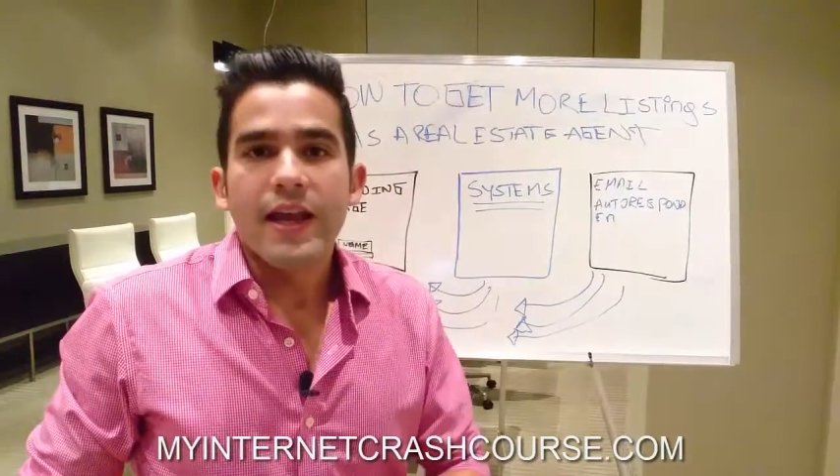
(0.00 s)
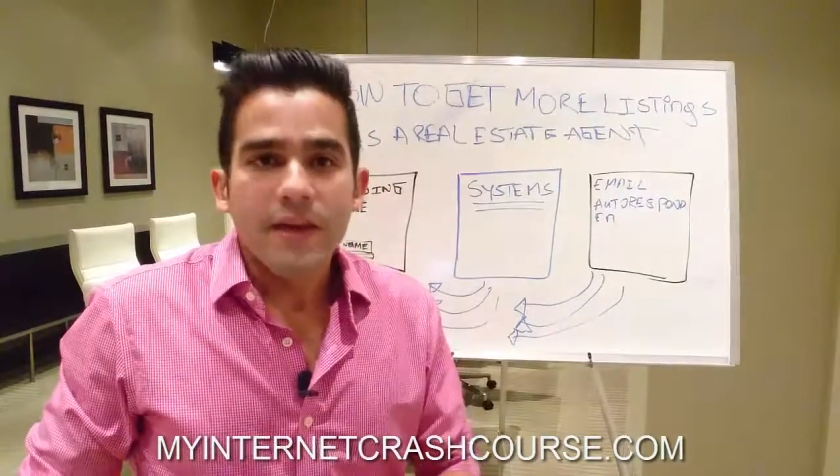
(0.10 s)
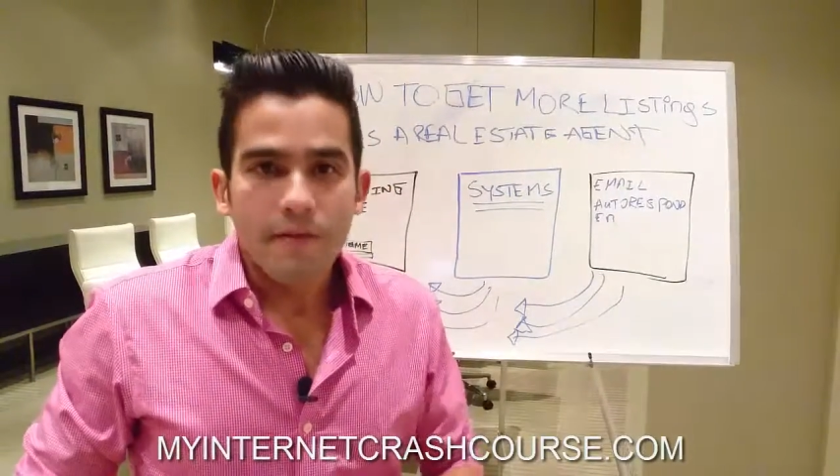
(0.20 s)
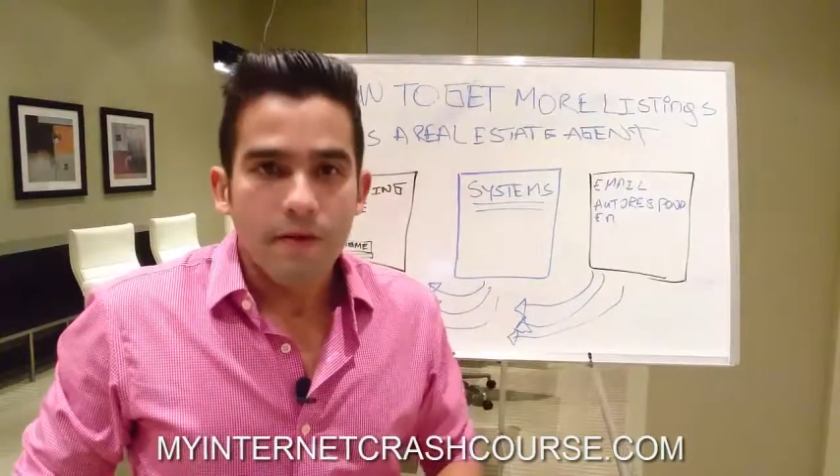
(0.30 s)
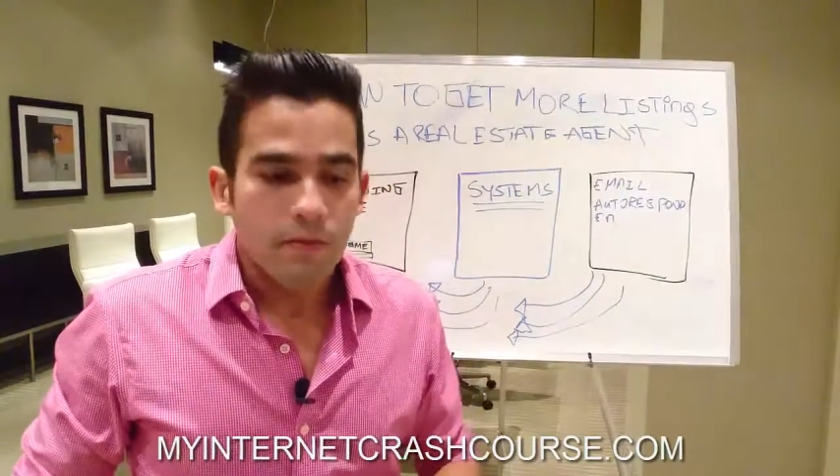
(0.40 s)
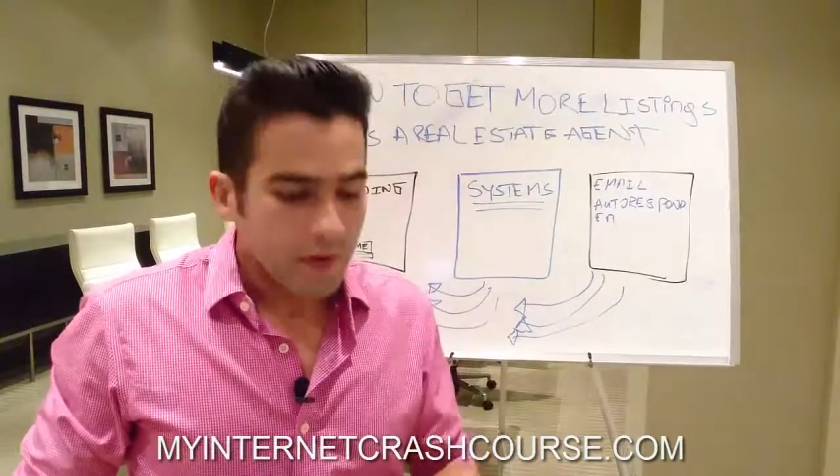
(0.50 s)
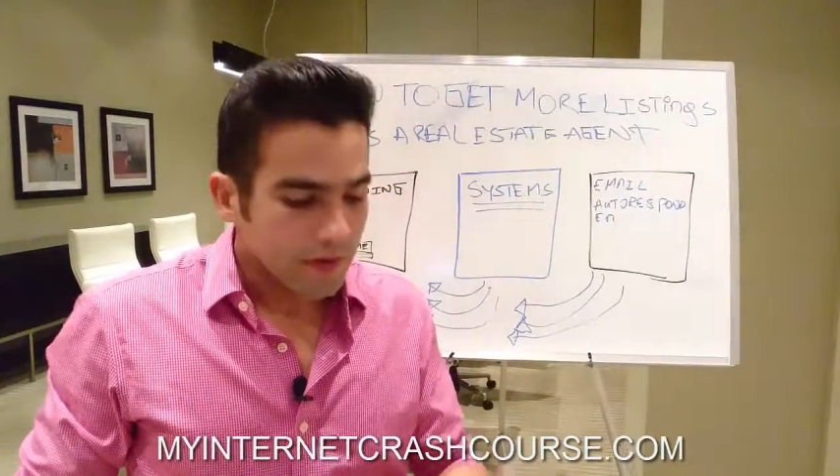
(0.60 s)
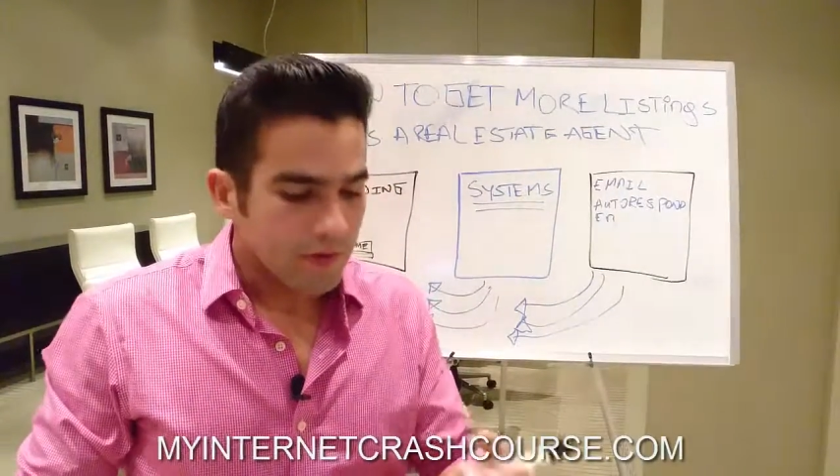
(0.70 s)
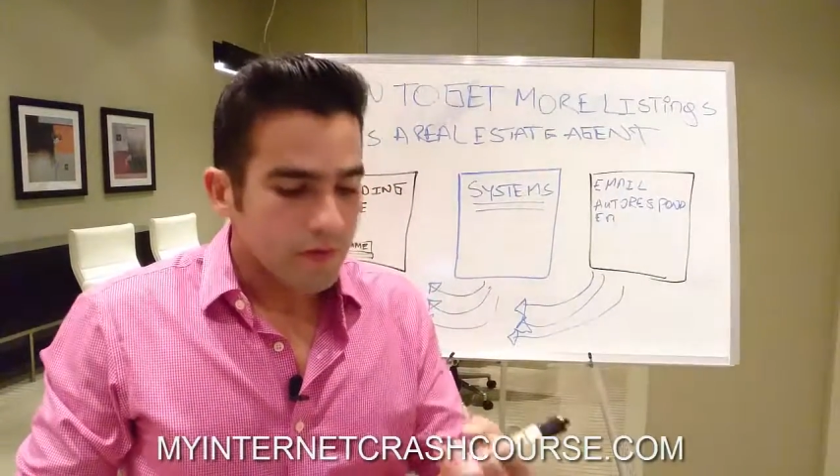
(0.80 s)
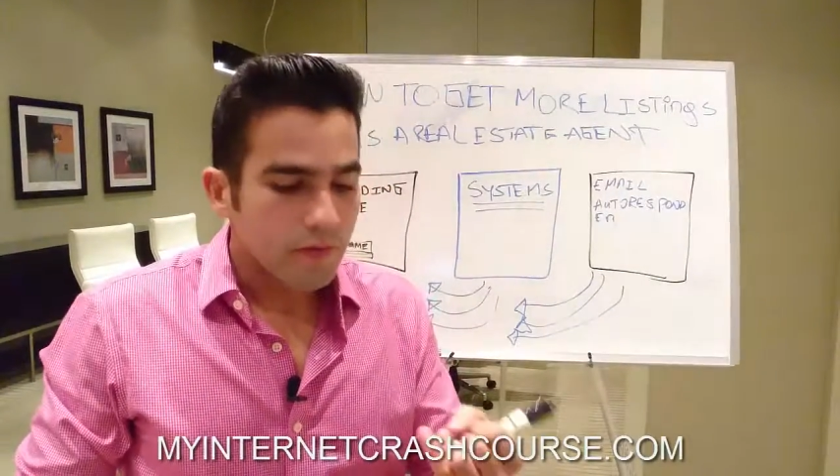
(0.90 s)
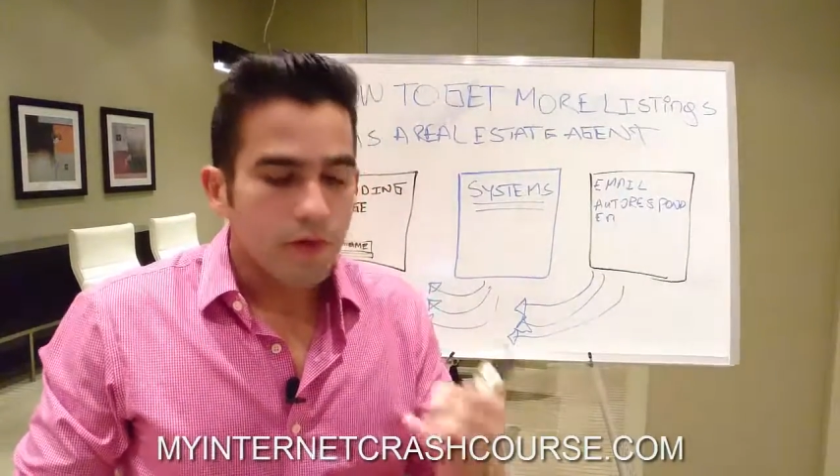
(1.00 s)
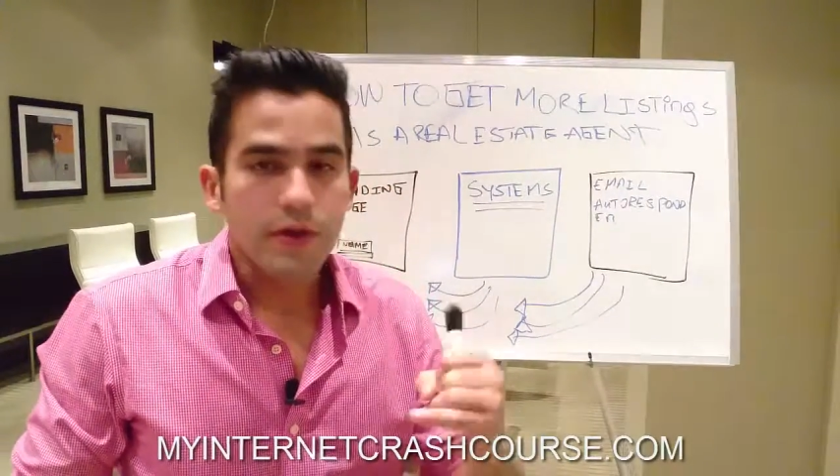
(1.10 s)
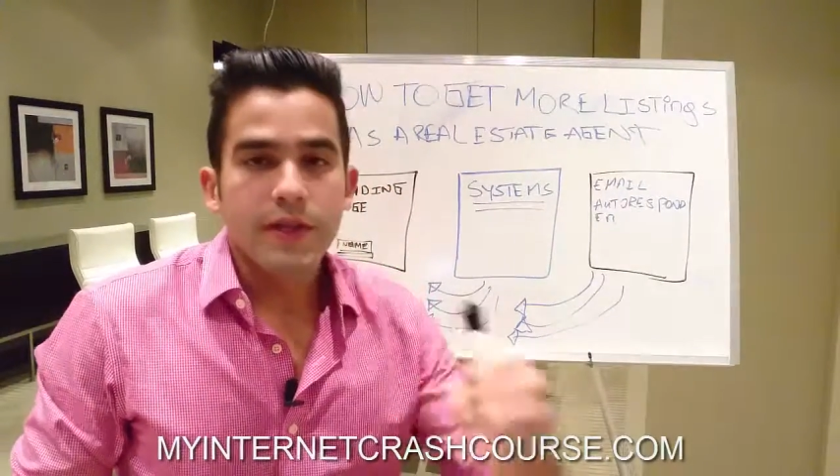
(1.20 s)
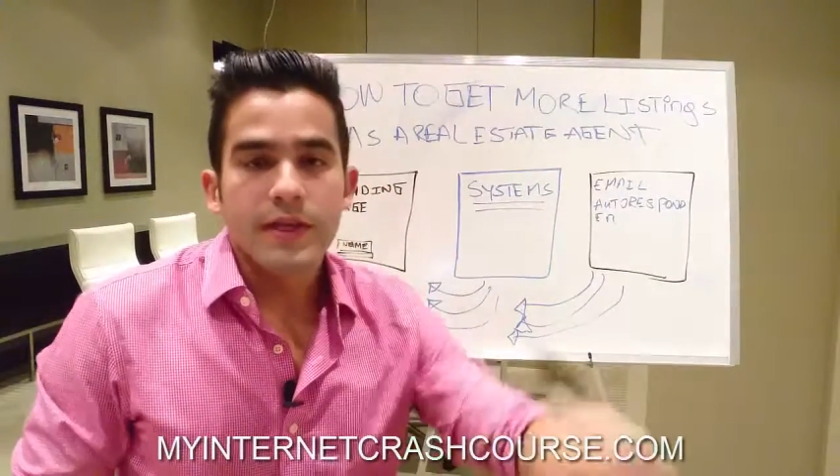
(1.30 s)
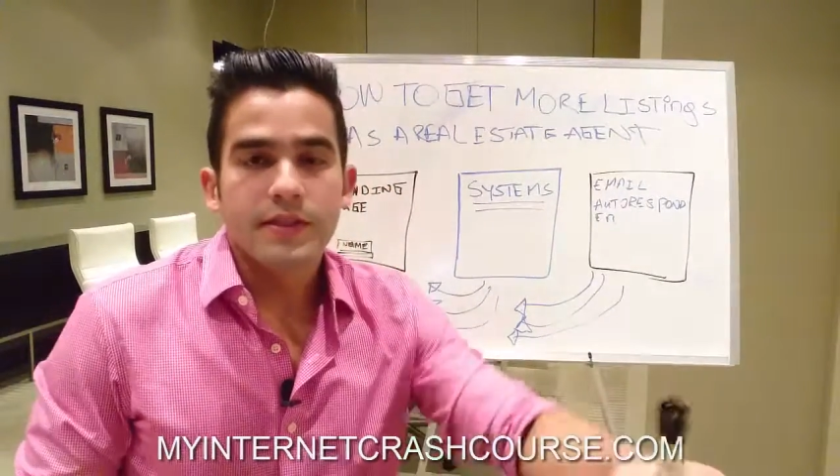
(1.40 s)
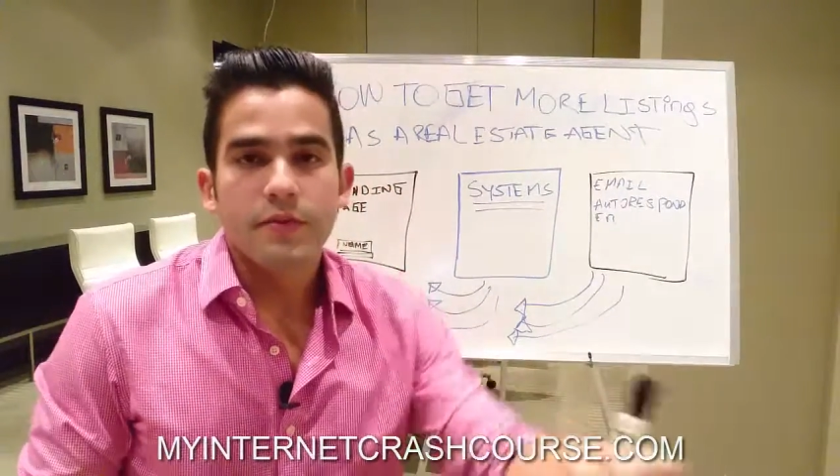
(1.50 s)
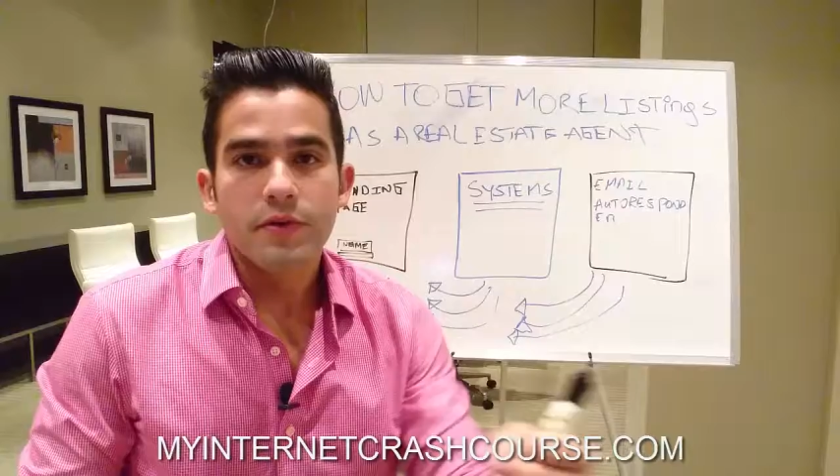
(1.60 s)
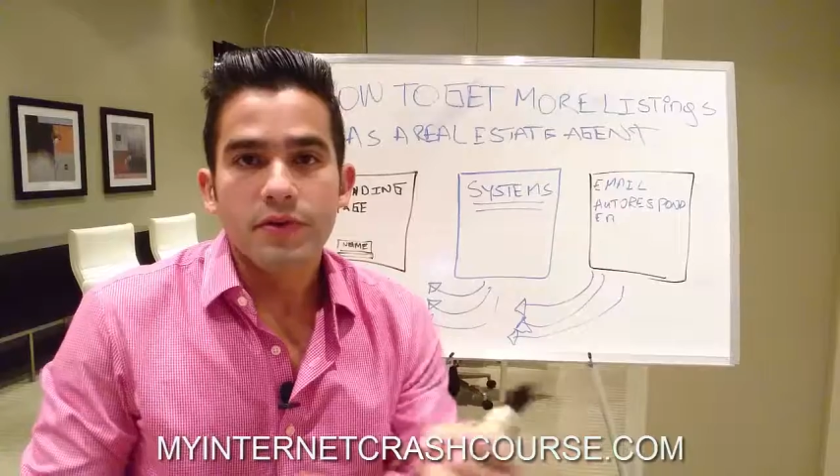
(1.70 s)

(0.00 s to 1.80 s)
anything, whether you're working as a